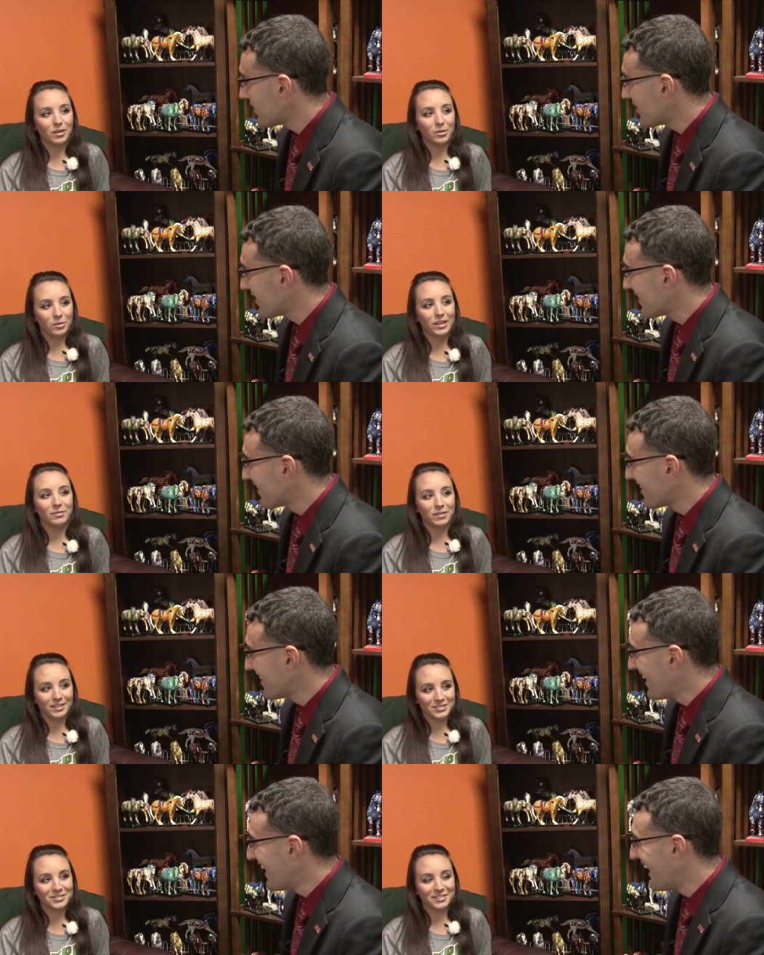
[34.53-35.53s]
Speaker 1: we're gonna win.
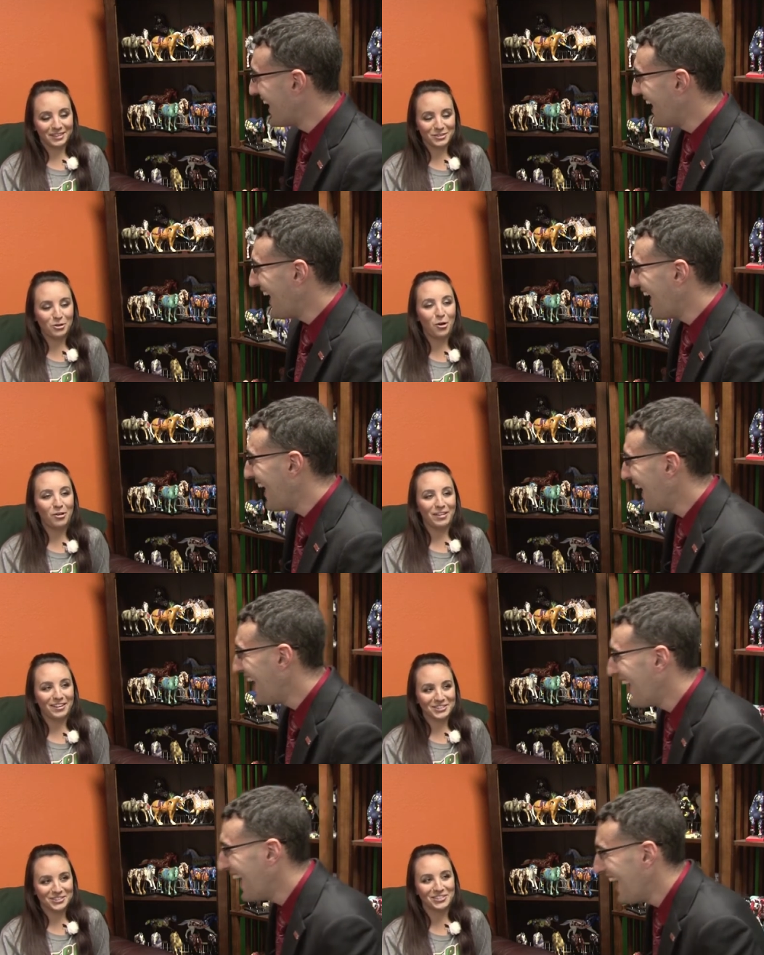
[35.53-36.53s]
That's that's
Speaker 2: the goal
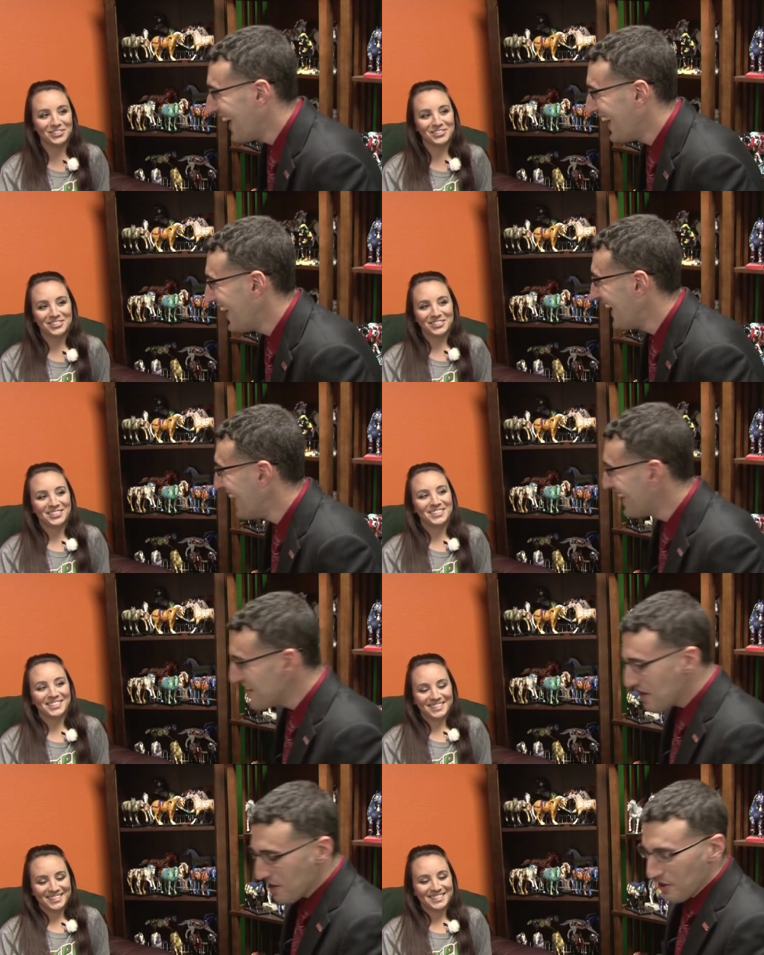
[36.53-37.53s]
there. So,
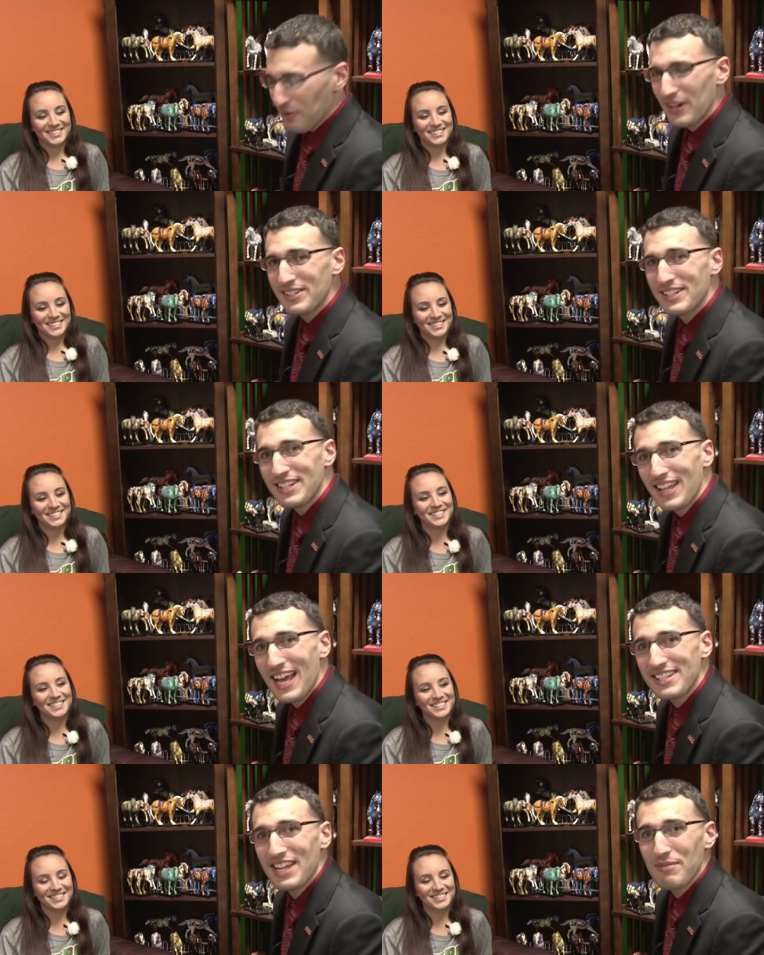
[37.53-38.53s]
well, since the
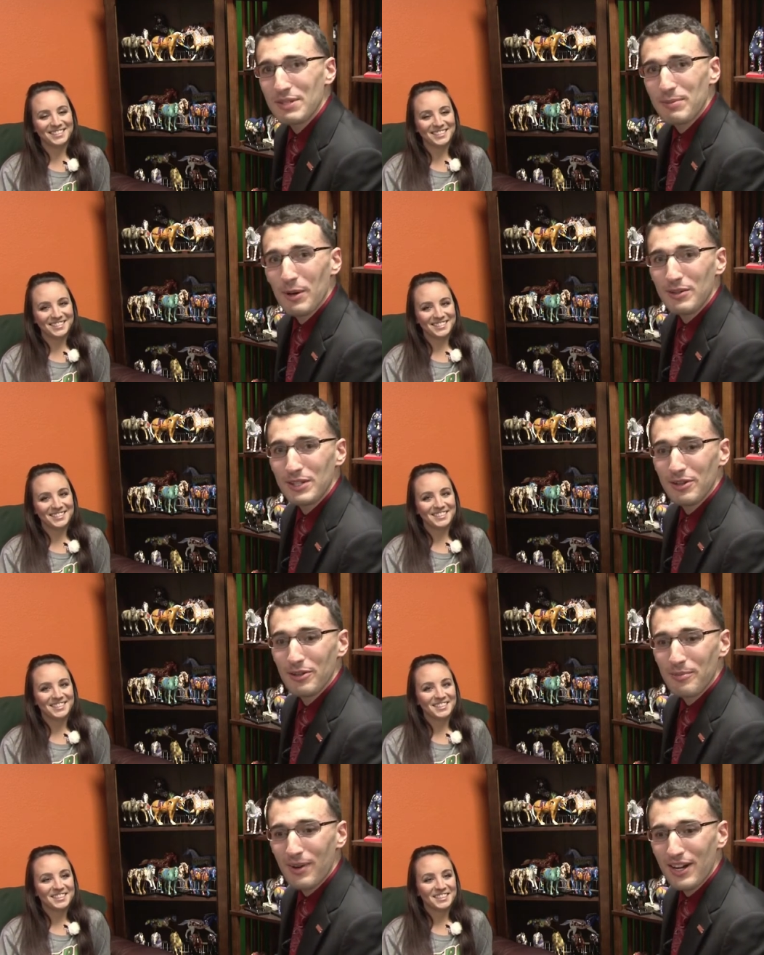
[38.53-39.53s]
last time we spoke to
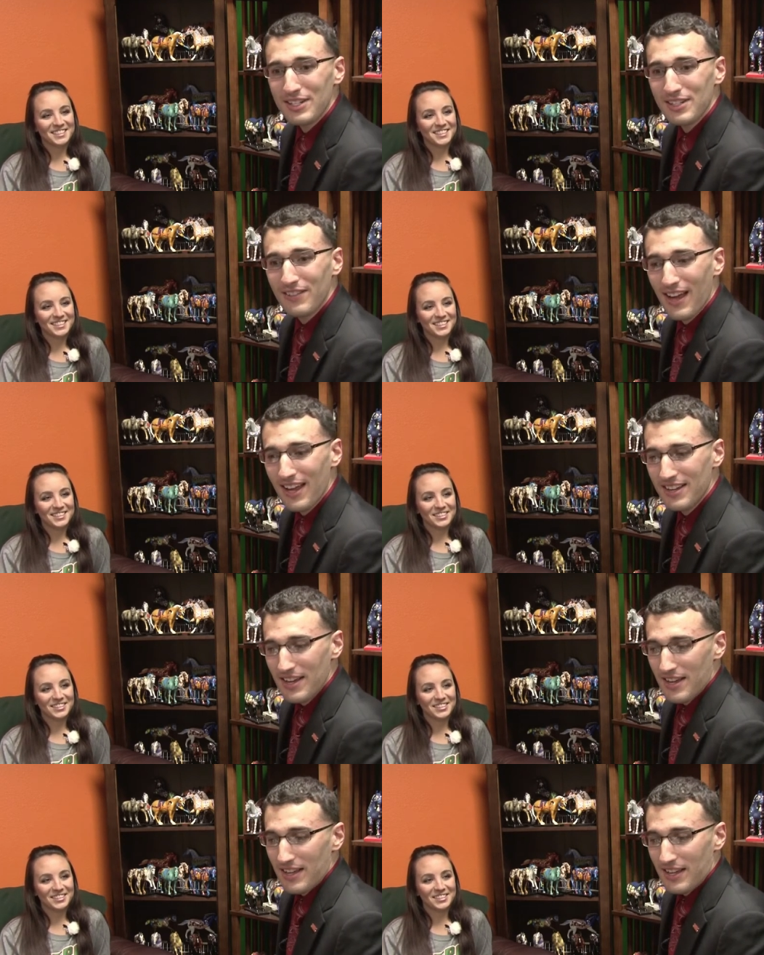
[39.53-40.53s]
you, the Broncs have had
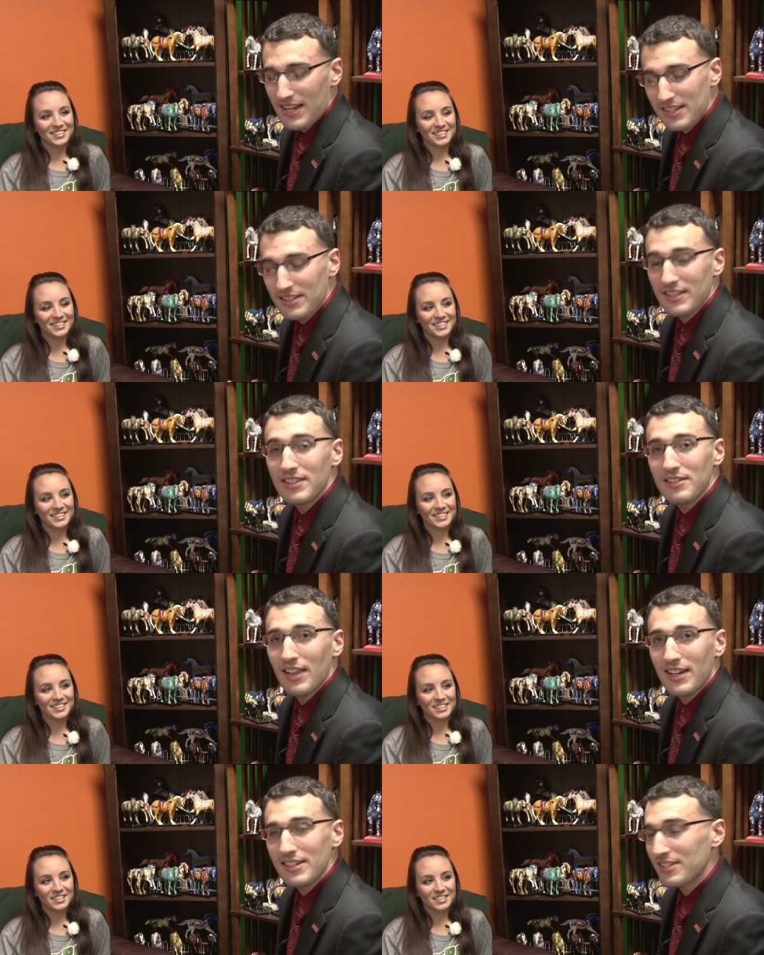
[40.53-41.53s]
easily their
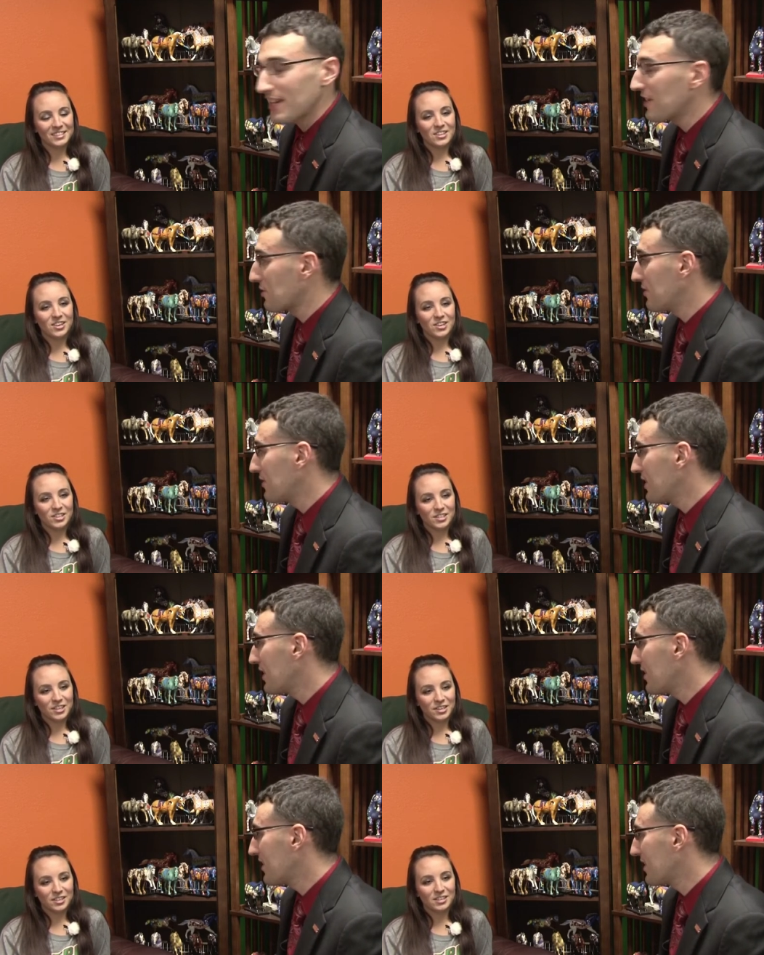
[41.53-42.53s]
lightest schedule of the
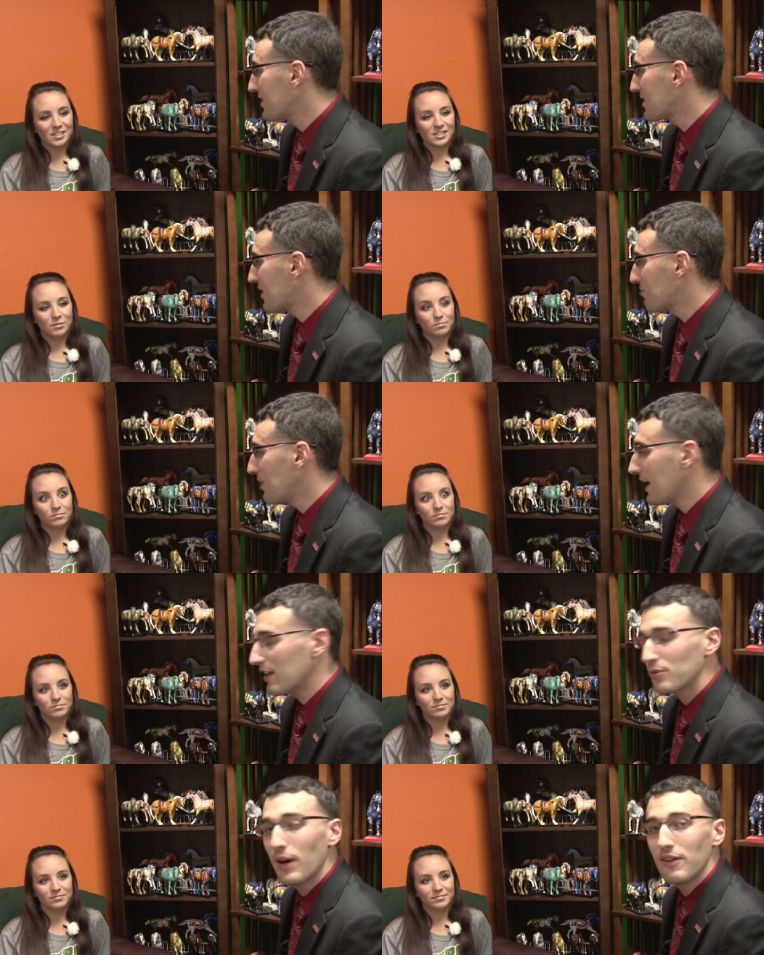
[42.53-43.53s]
year. Instead of
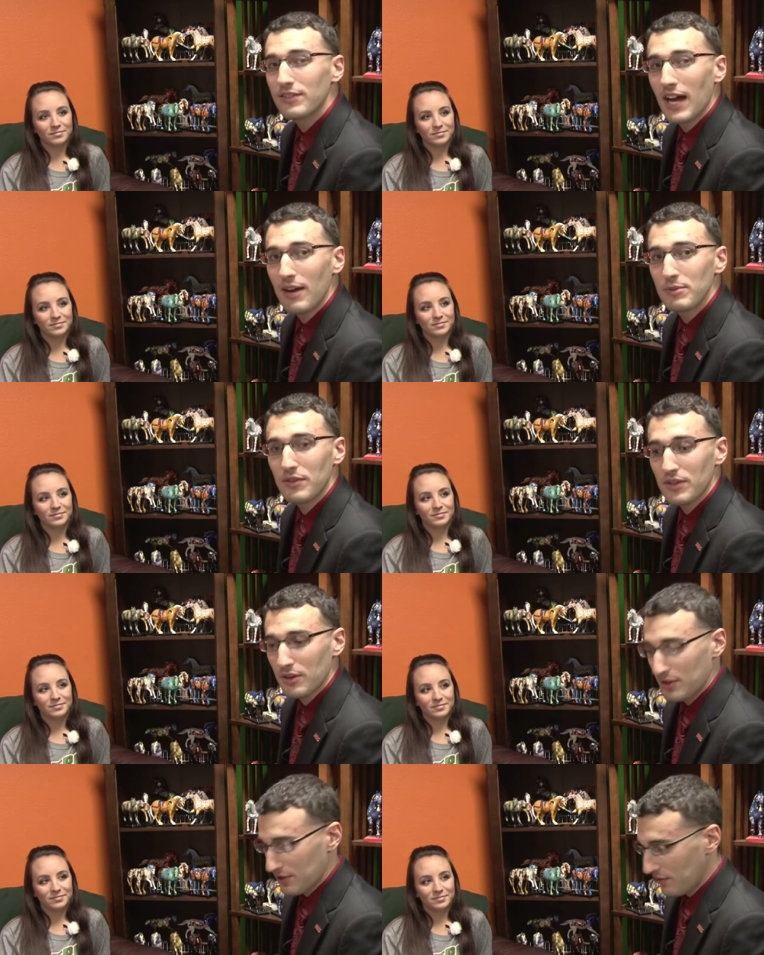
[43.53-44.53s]
playing twelve times over the
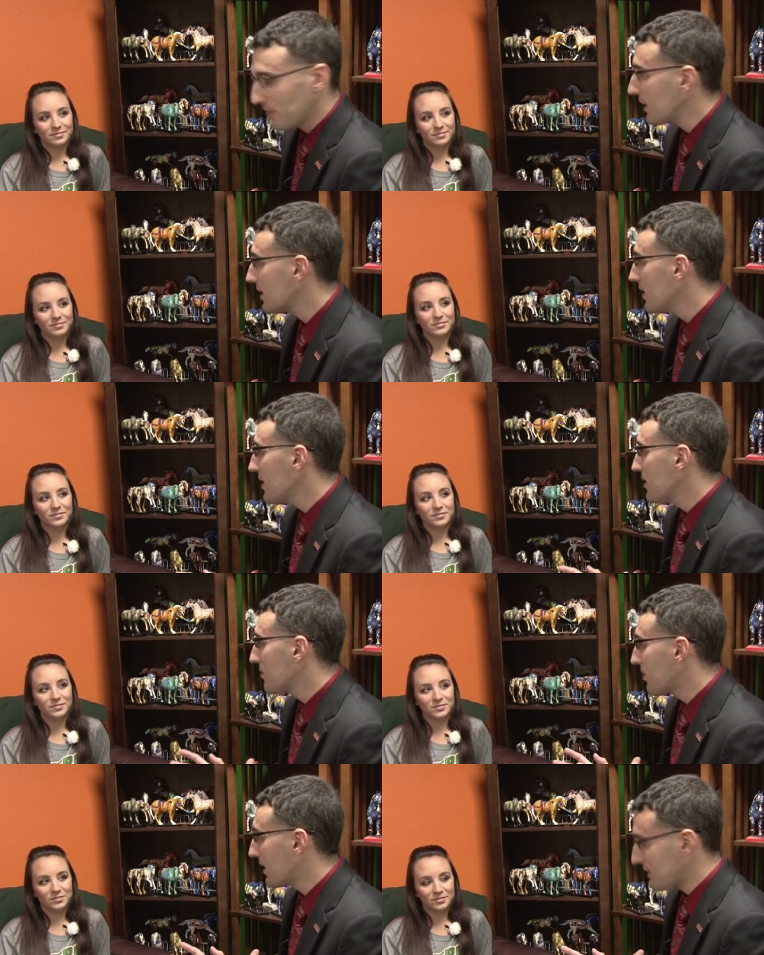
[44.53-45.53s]
course of a week,
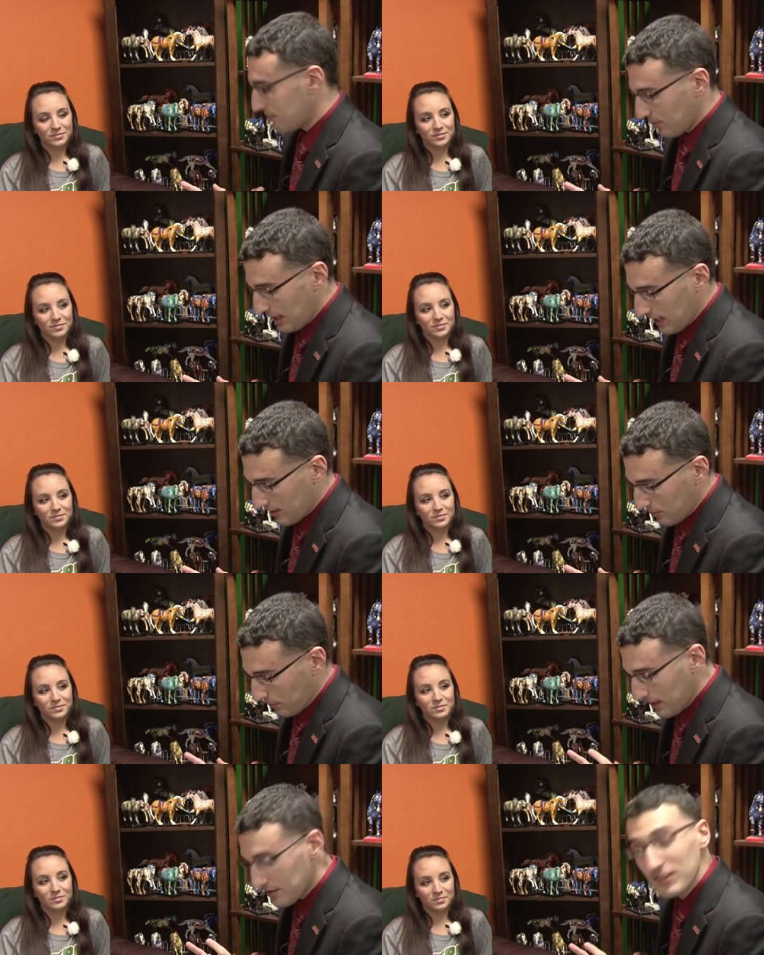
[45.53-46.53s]
the Broncs have played
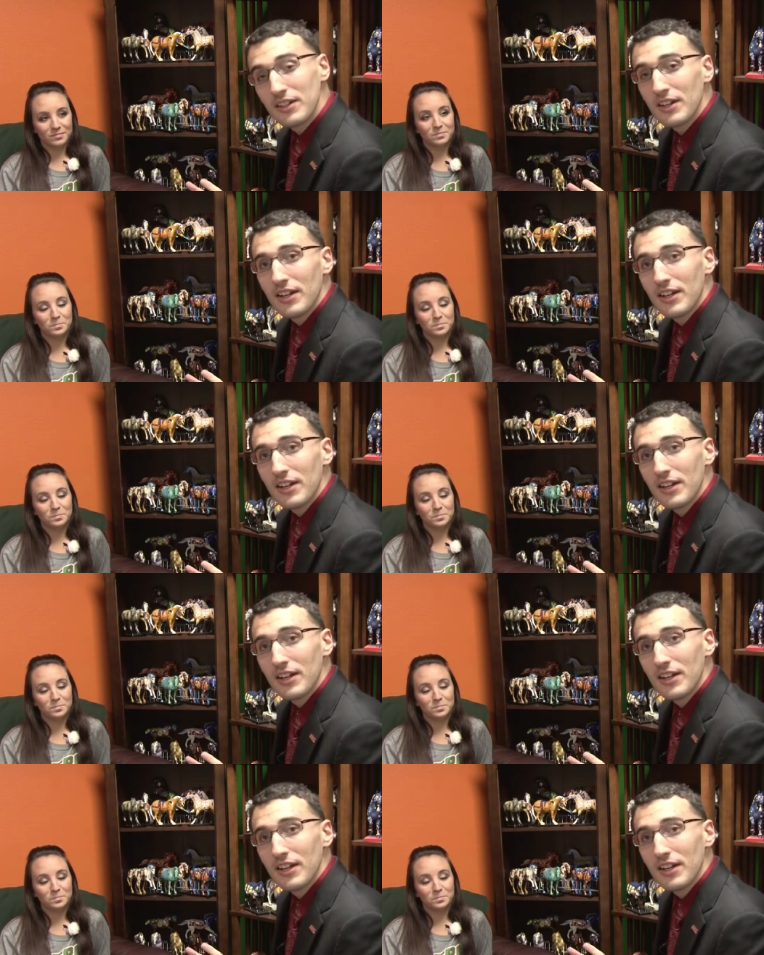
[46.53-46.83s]
once,